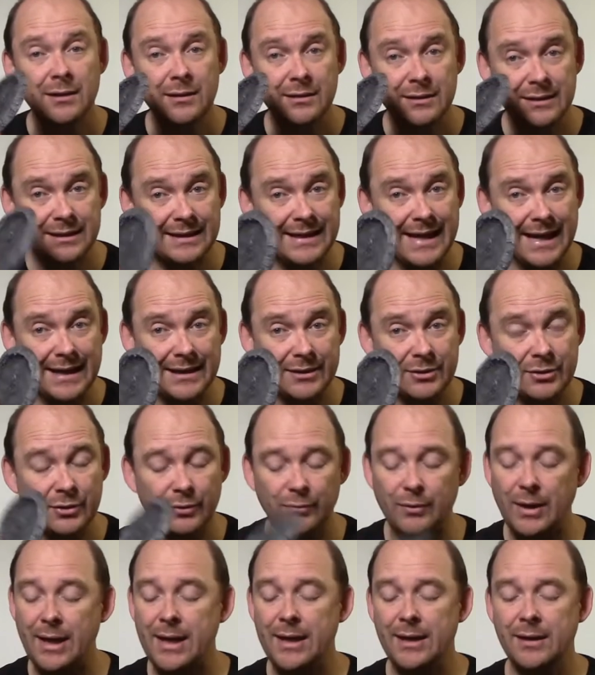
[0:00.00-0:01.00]
scatter
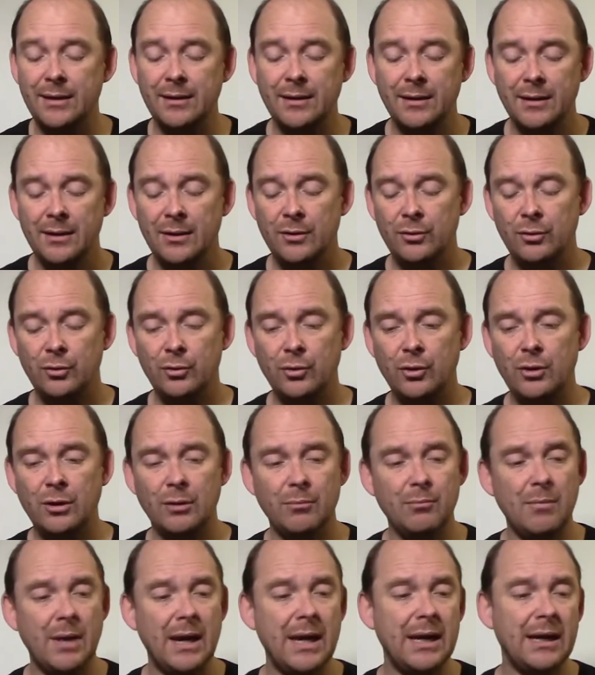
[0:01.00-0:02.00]
terrain. You
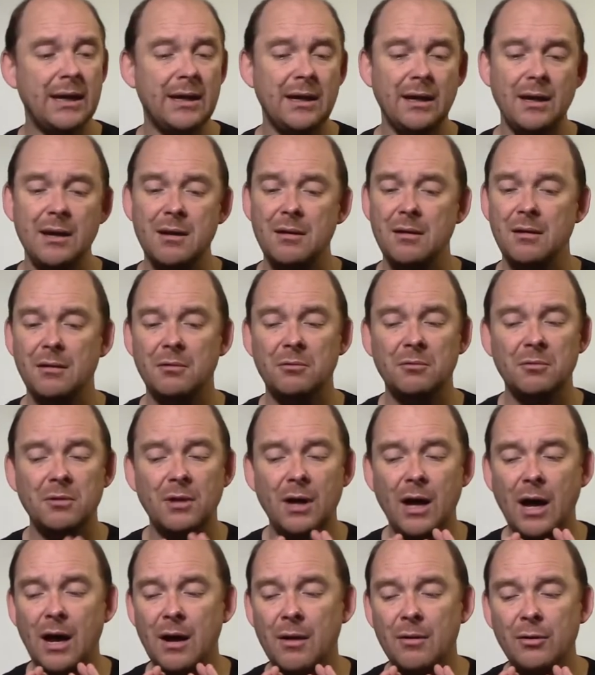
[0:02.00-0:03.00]
can make
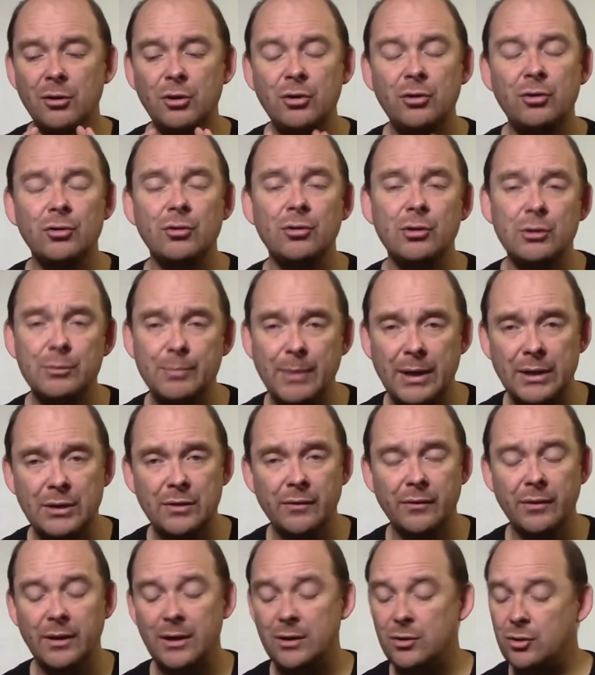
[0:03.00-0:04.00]
a huge batch
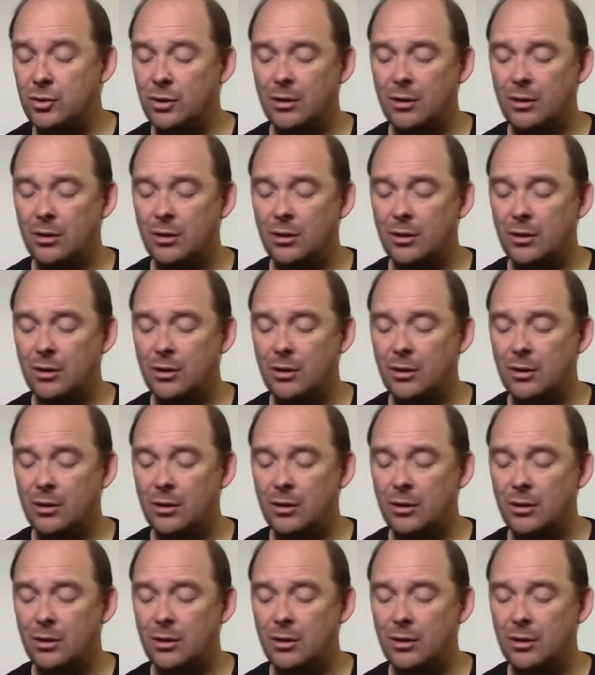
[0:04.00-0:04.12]
of these.